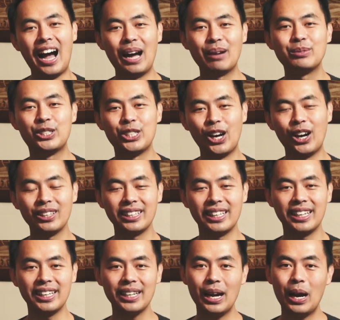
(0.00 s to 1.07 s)
I'm John
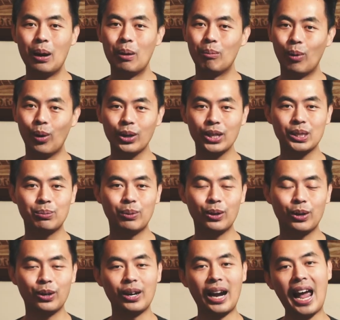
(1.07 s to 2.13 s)
Lee, mortgage
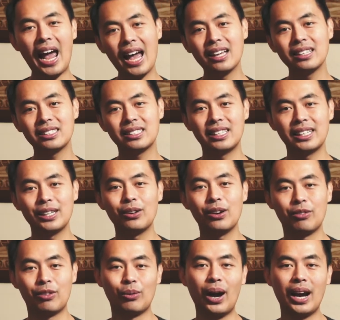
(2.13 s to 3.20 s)
broker and C E O
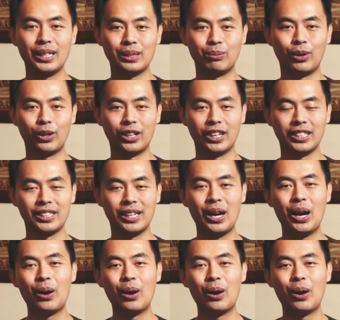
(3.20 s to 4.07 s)
of Arise Mortgage.